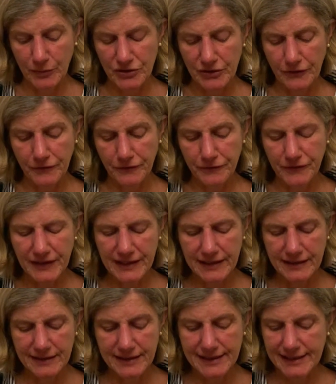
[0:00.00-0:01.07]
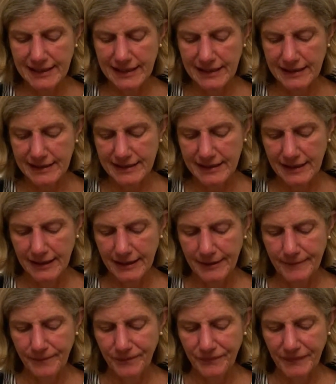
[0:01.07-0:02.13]
which are filling the seas,
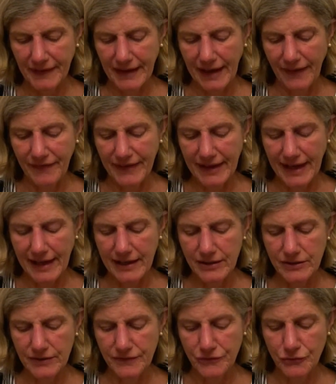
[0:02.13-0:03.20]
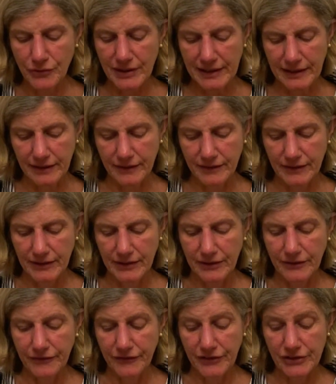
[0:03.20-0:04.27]
and the end of drilling
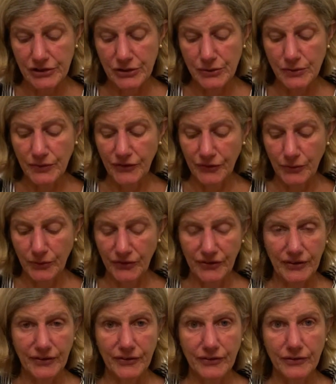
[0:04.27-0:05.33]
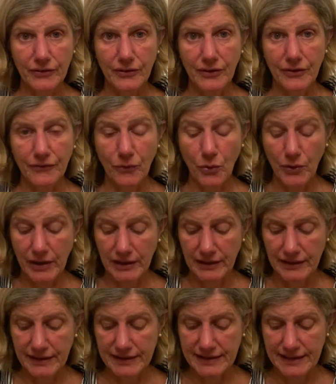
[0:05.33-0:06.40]
for new sources of oil
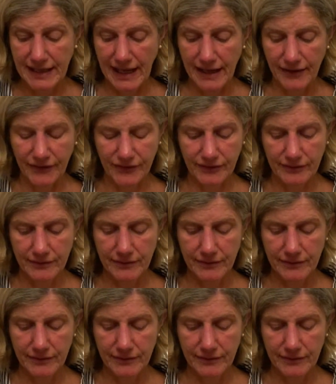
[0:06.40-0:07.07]
and gas.